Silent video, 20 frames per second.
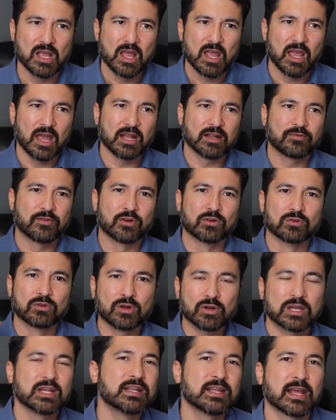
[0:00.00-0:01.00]
And if you're
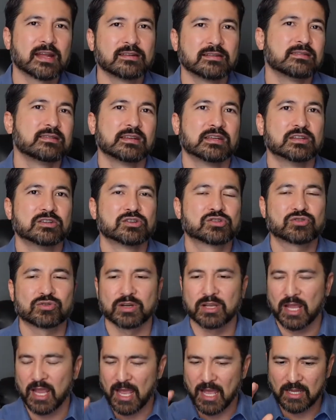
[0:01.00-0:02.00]
looking to get in the
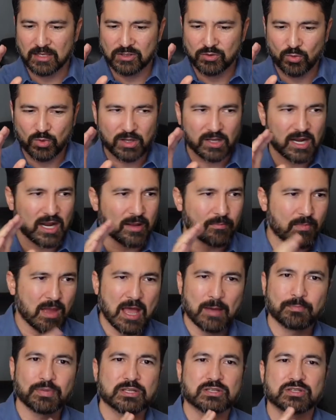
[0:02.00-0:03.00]
industry and you want to kind of
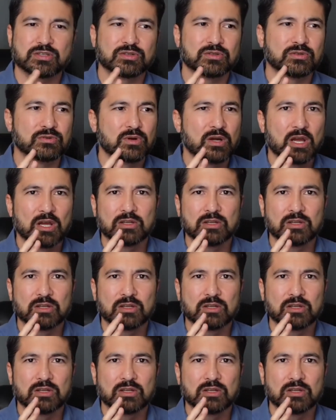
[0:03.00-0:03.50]
map it to